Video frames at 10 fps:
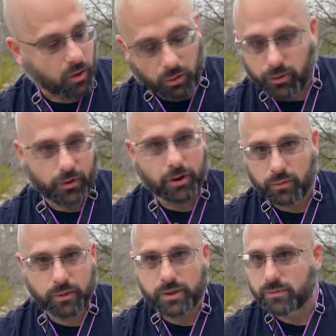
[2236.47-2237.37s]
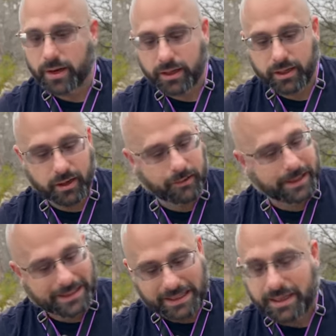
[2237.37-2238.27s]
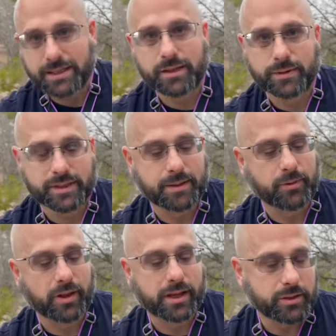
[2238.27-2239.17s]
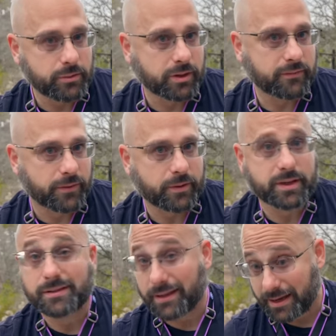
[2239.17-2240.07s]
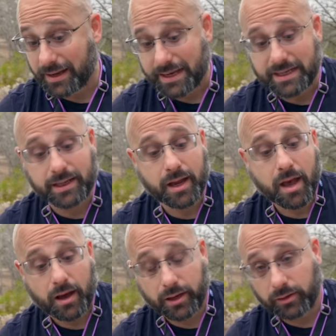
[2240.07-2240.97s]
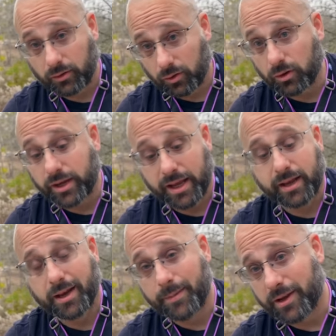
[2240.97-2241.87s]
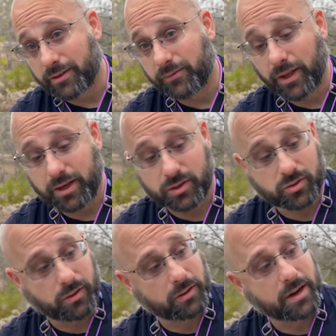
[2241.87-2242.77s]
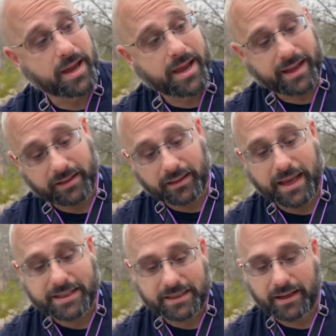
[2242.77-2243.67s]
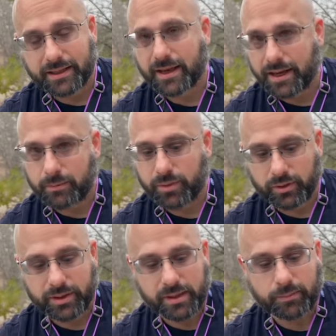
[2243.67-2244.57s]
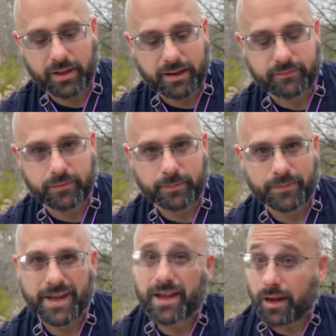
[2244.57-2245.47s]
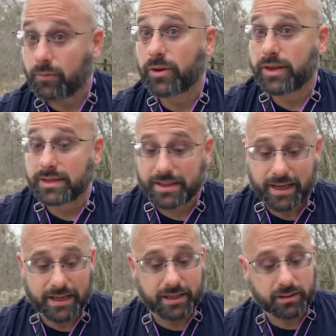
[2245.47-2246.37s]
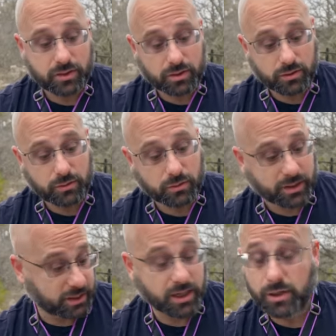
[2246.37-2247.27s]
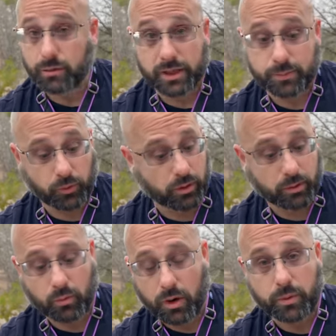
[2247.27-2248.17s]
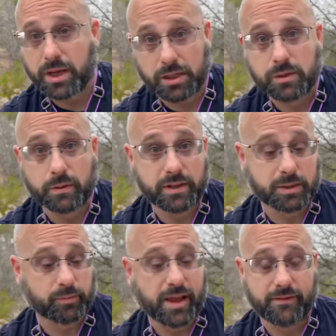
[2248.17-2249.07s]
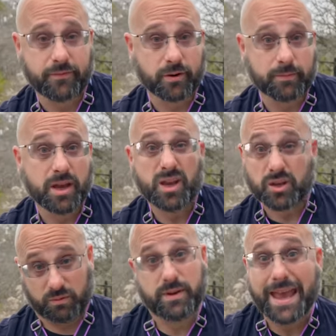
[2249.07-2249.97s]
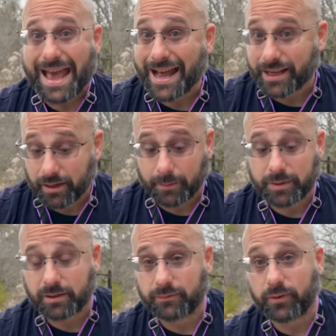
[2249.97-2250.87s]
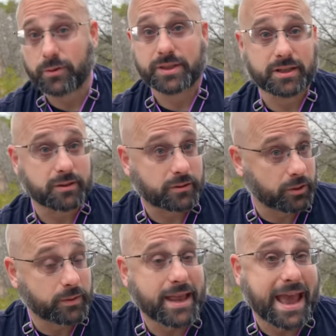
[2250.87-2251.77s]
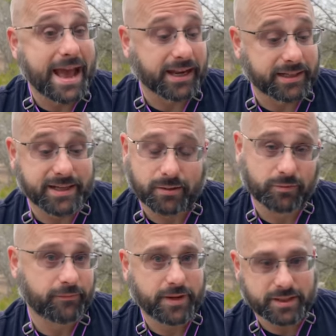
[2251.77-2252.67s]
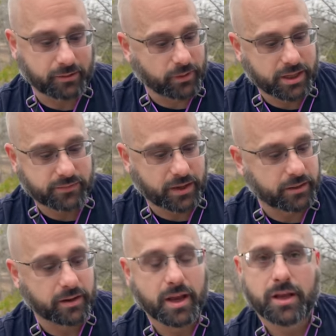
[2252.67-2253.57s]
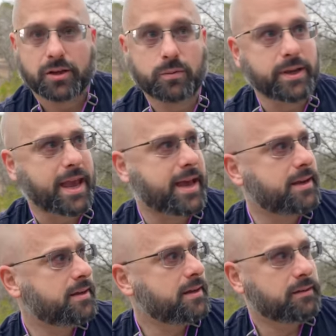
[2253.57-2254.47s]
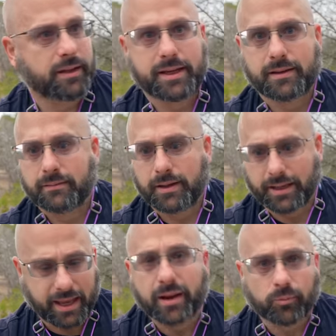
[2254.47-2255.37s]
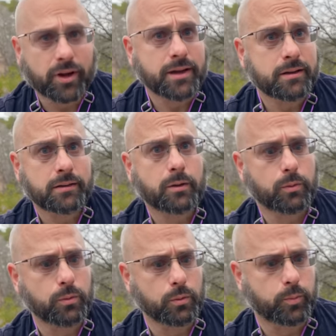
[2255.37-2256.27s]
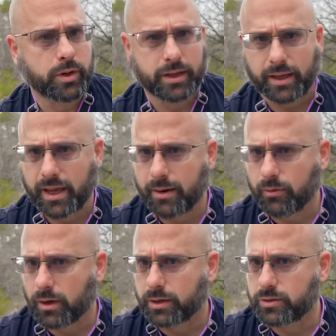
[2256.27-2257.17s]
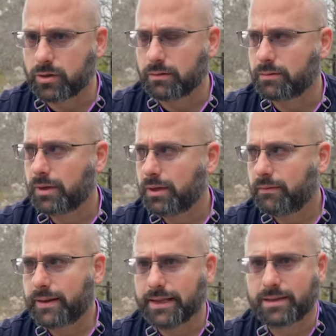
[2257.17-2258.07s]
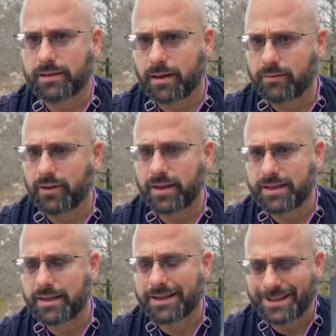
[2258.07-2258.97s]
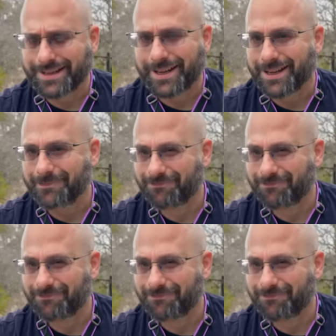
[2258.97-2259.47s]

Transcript: All of the hardware is ready to go, it's easy to assemble, and you can focus, like I did, on learning about the flight controller and less on kind of building the platform. I'm really excited to continue to explore what we could do with this platform. Could we add an optical flow sensor? Could we add a downward facing rangefinder? Could we add like a camera? Ooh, putting a camera on a drone. That's a novel idea, isn't it?